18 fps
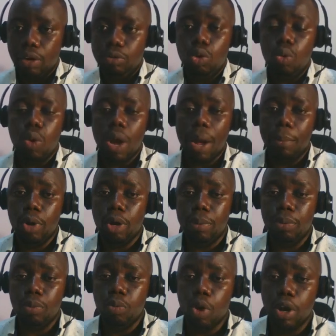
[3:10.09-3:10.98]
So I'm going
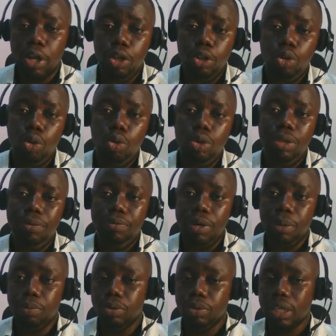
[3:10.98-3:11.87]
to be walking you through
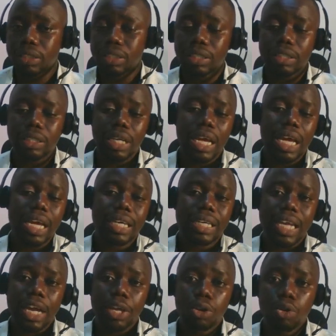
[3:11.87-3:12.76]
different processes
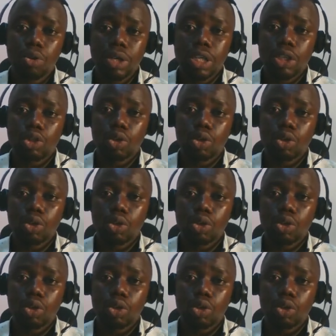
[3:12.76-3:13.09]
that you need to